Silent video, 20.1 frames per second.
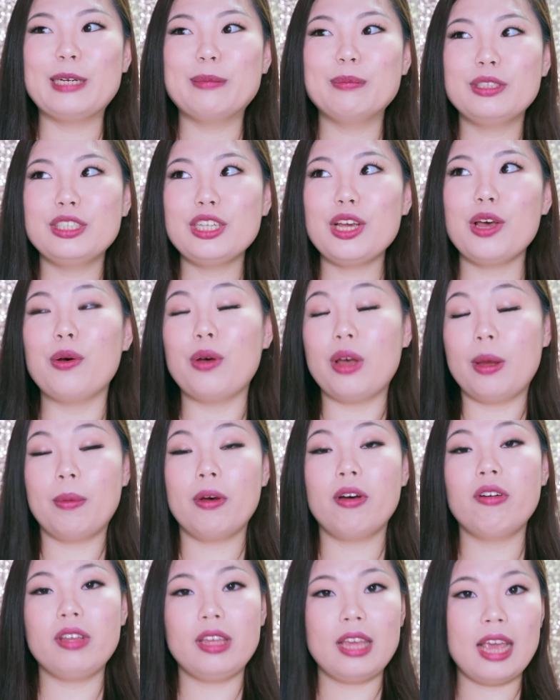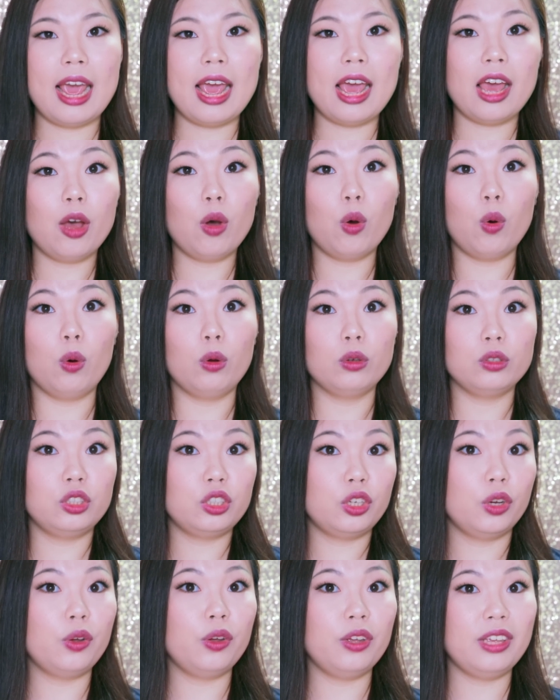So about a year or
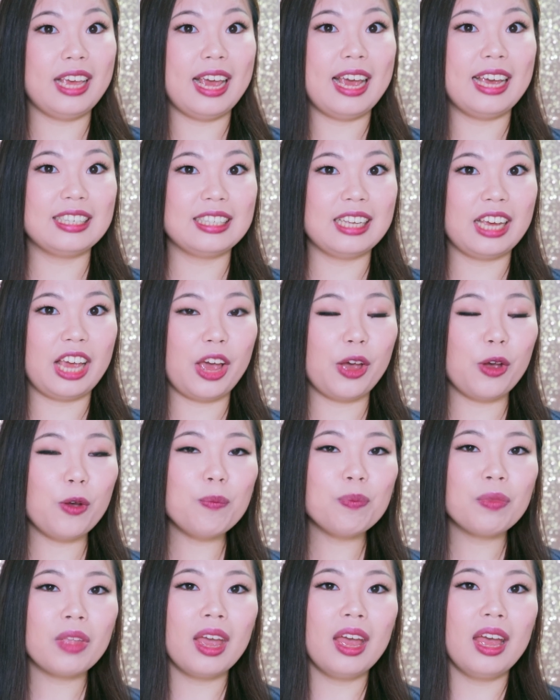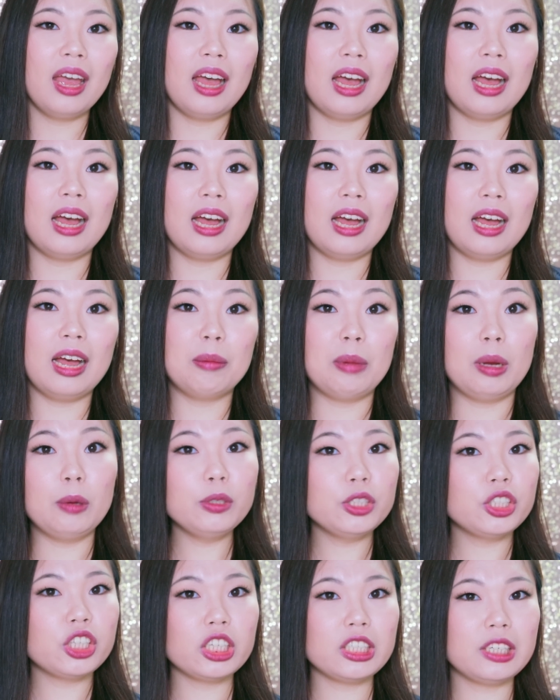2 years ago, I
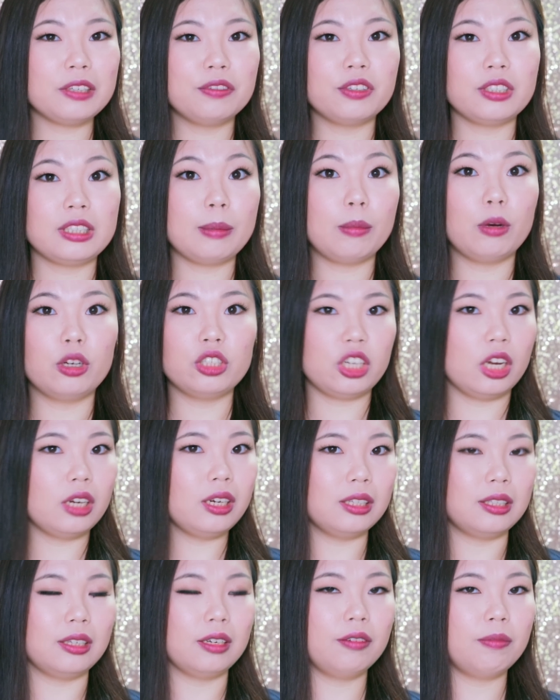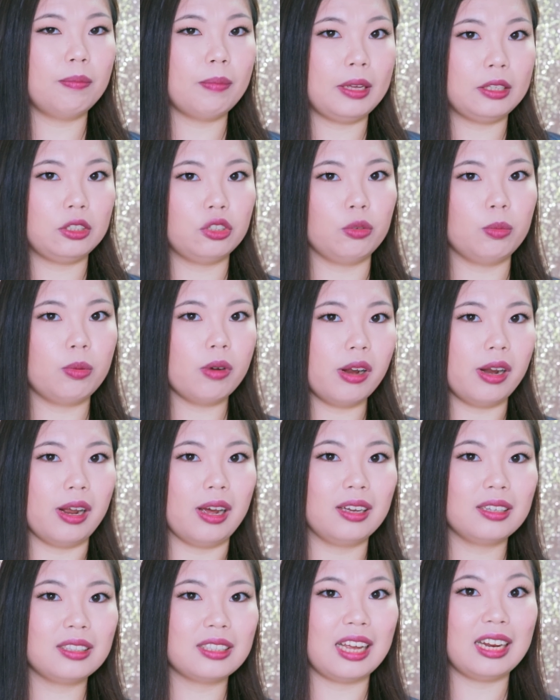was searching for some alternative menstrual
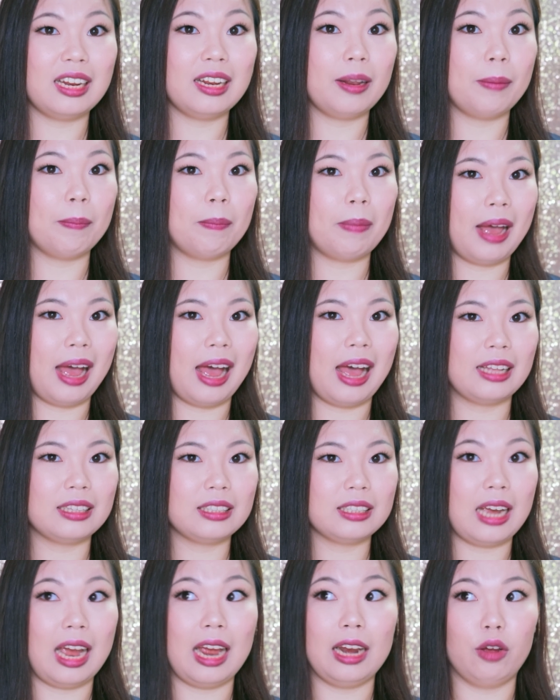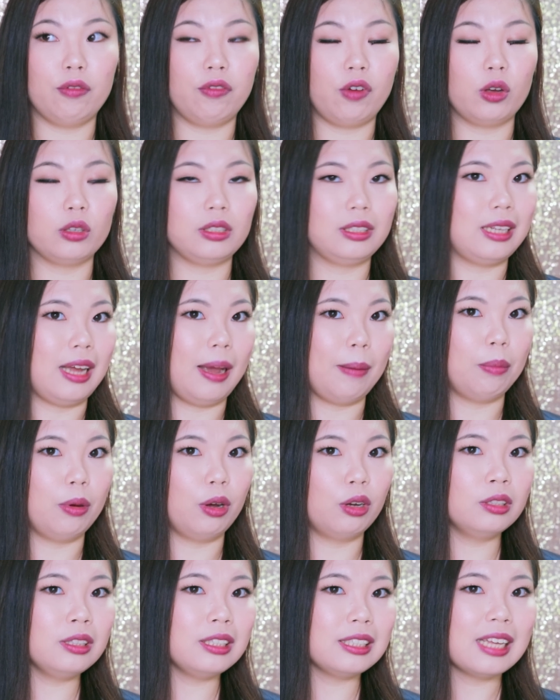products other than pads and of course
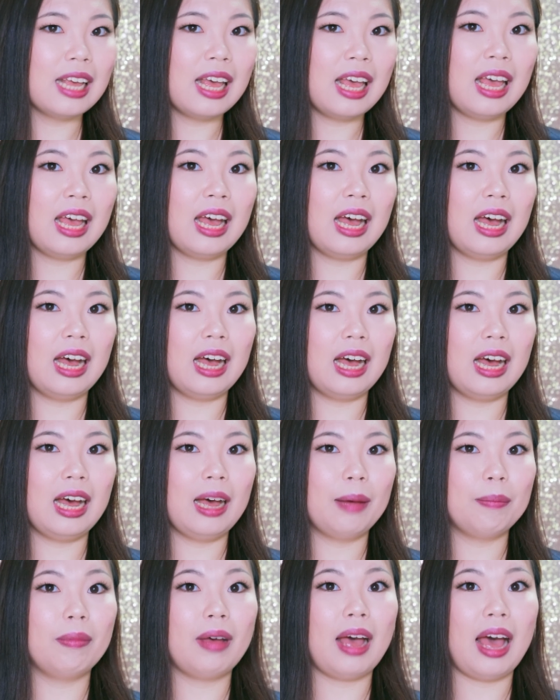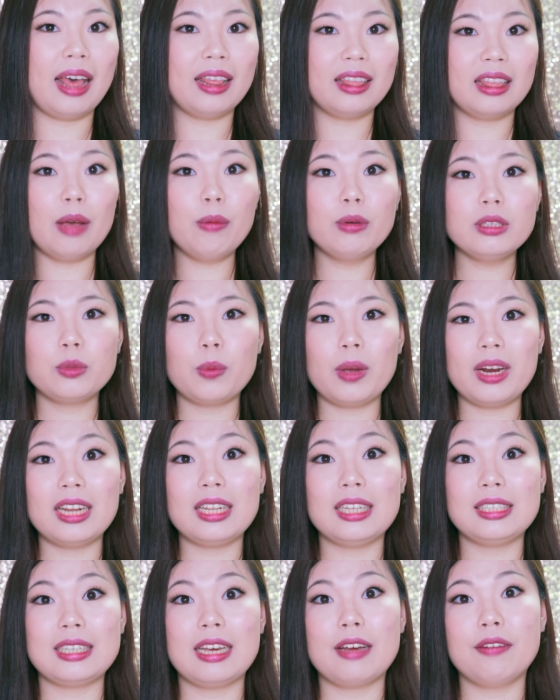tampons, and that was when I
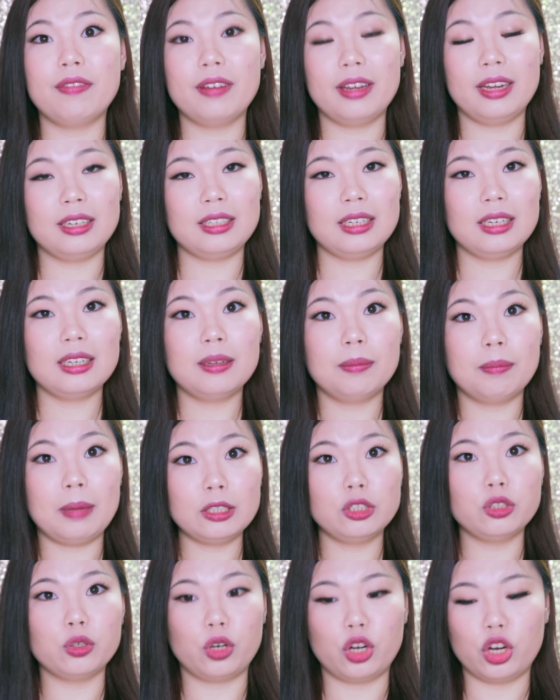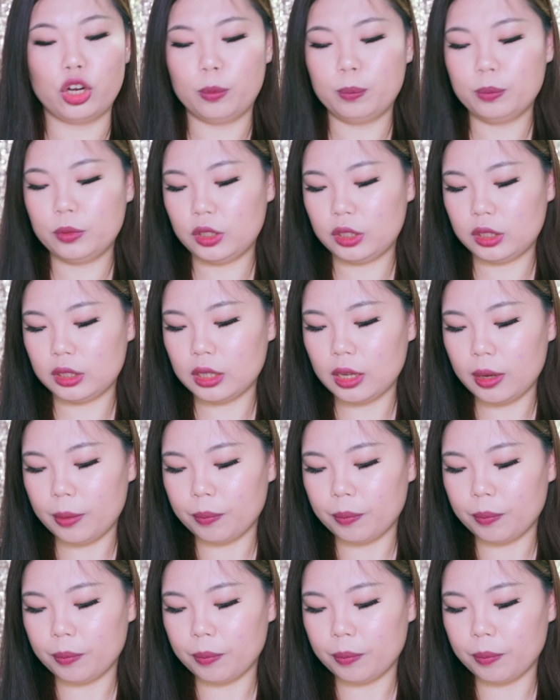discovered menstrual cups.